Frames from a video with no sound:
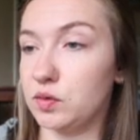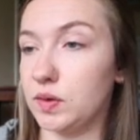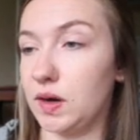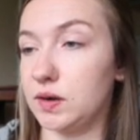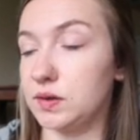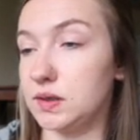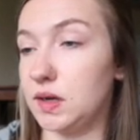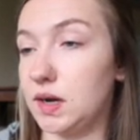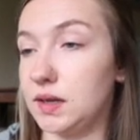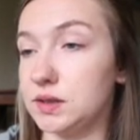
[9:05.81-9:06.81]
three hundred
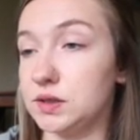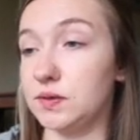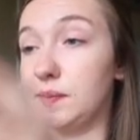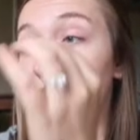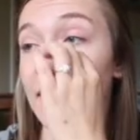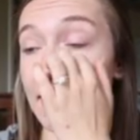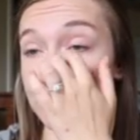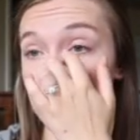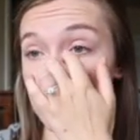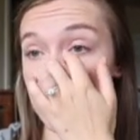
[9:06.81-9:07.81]
dollars for my
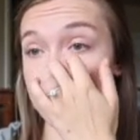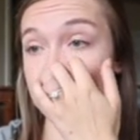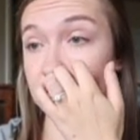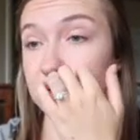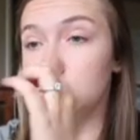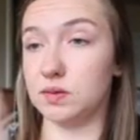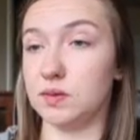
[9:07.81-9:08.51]
Apple Watch,